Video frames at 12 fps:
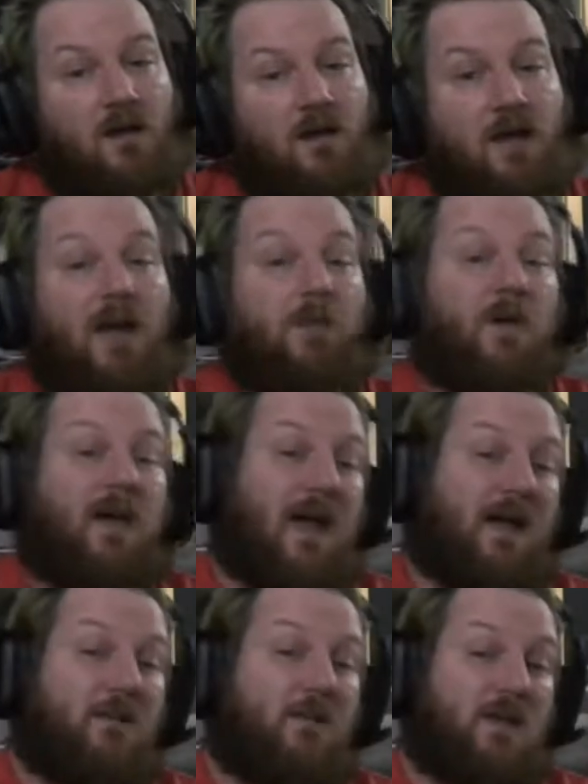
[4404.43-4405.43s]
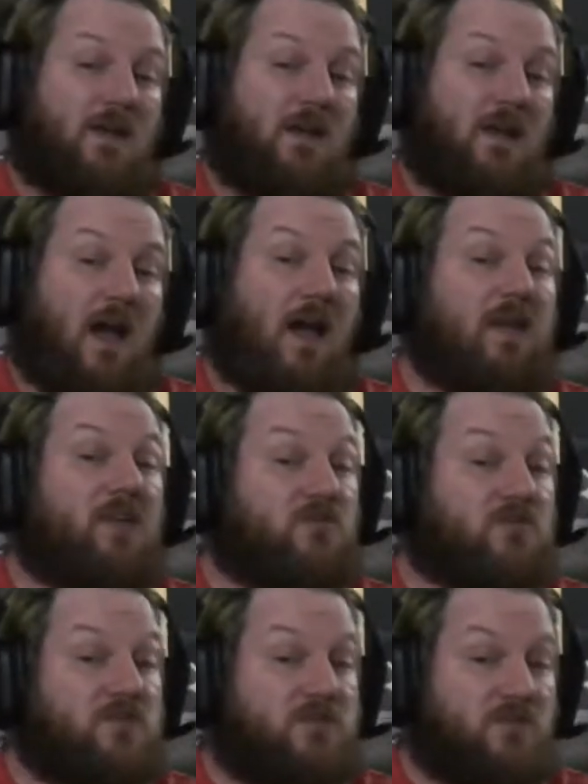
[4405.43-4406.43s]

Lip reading: yeah, but Hack Monkey, I used to